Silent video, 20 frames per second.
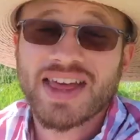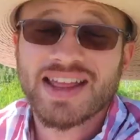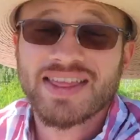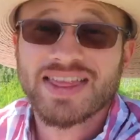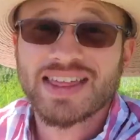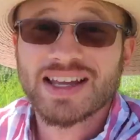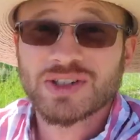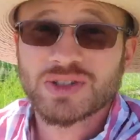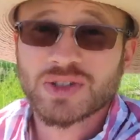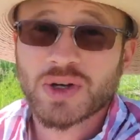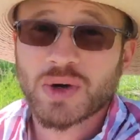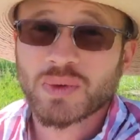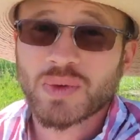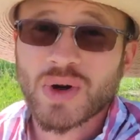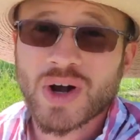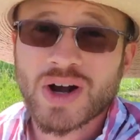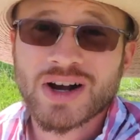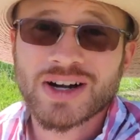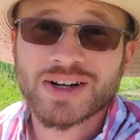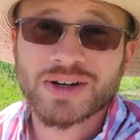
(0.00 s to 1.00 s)
that things go
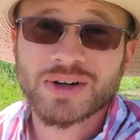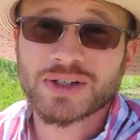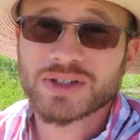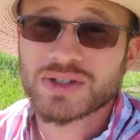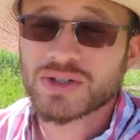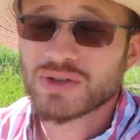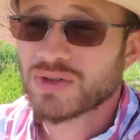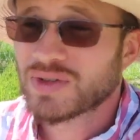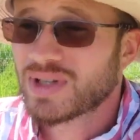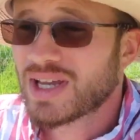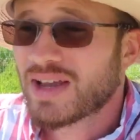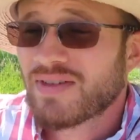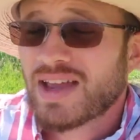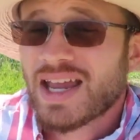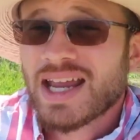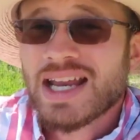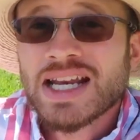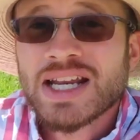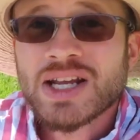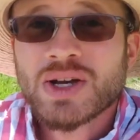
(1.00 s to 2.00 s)
wrong or do you just have
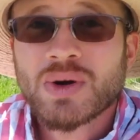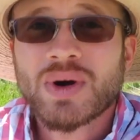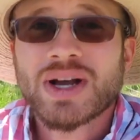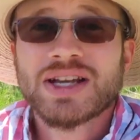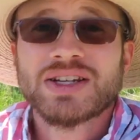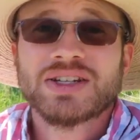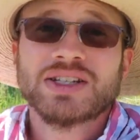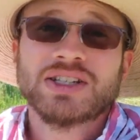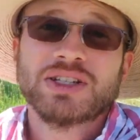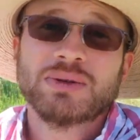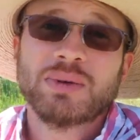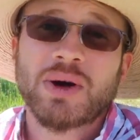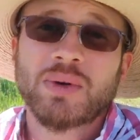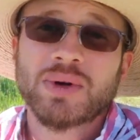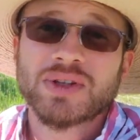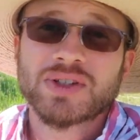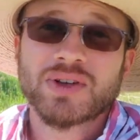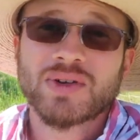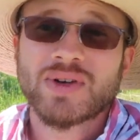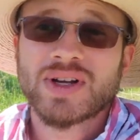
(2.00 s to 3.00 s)
any questions about
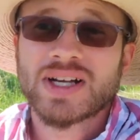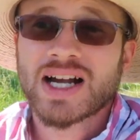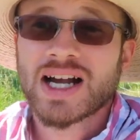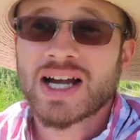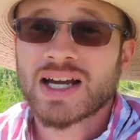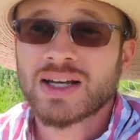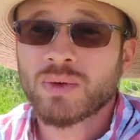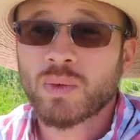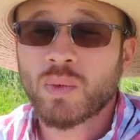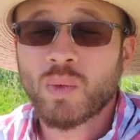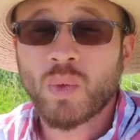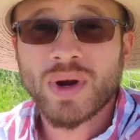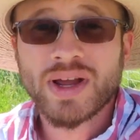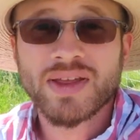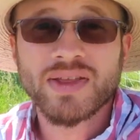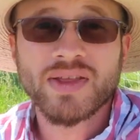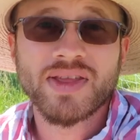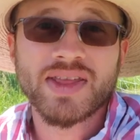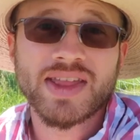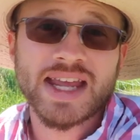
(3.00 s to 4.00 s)
what's going on
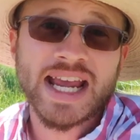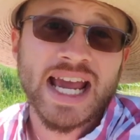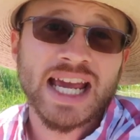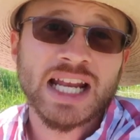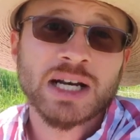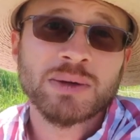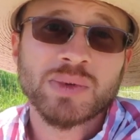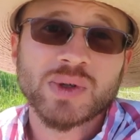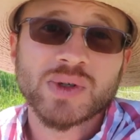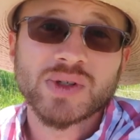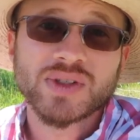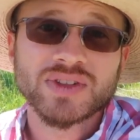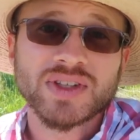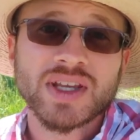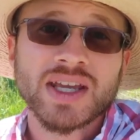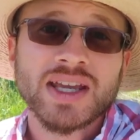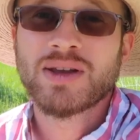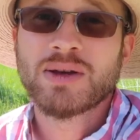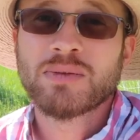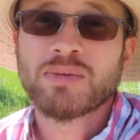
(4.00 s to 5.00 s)
with the animals,
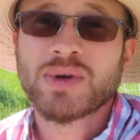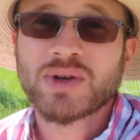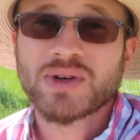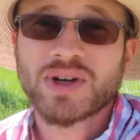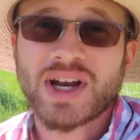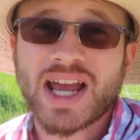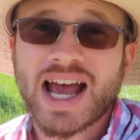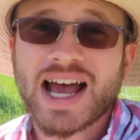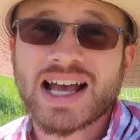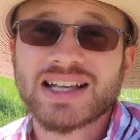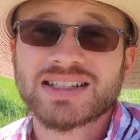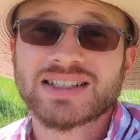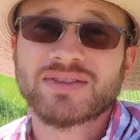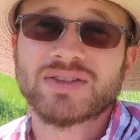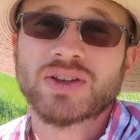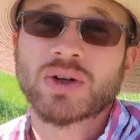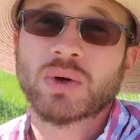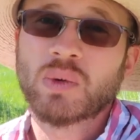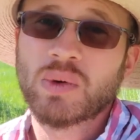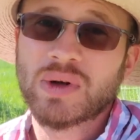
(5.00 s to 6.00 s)
be sure to ask
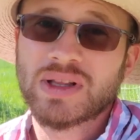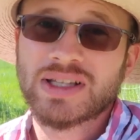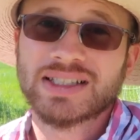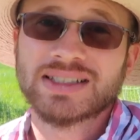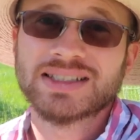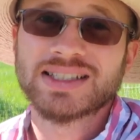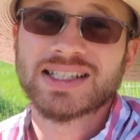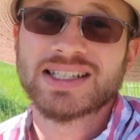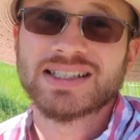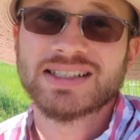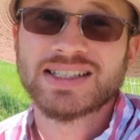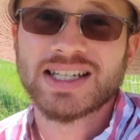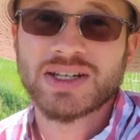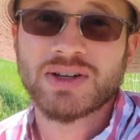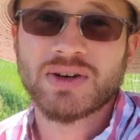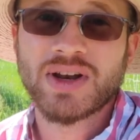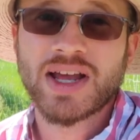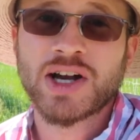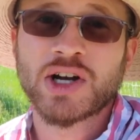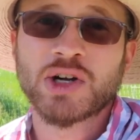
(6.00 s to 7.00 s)
if they're willing to
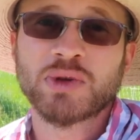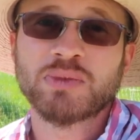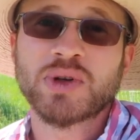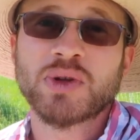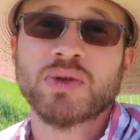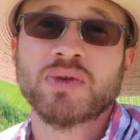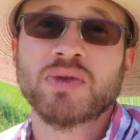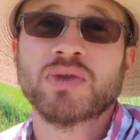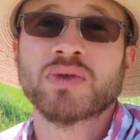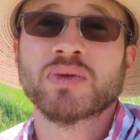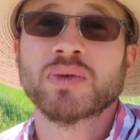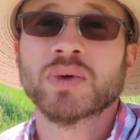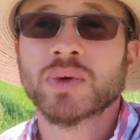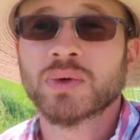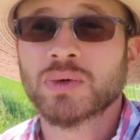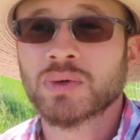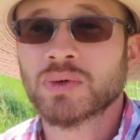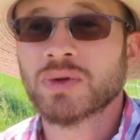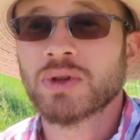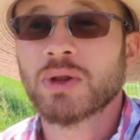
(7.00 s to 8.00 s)
continue to help you
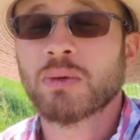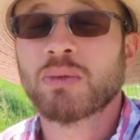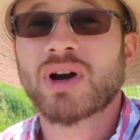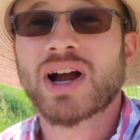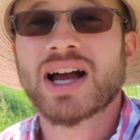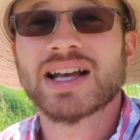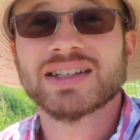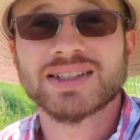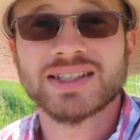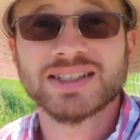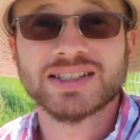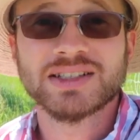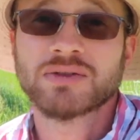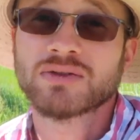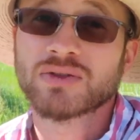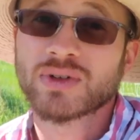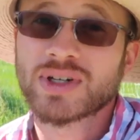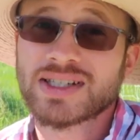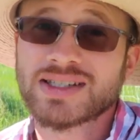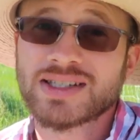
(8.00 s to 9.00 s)
through the process
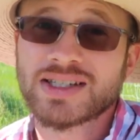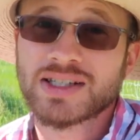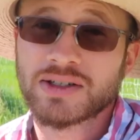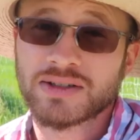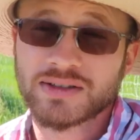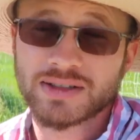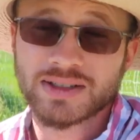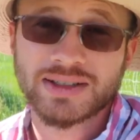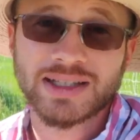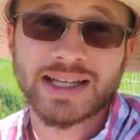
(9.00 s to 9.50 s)
of raising your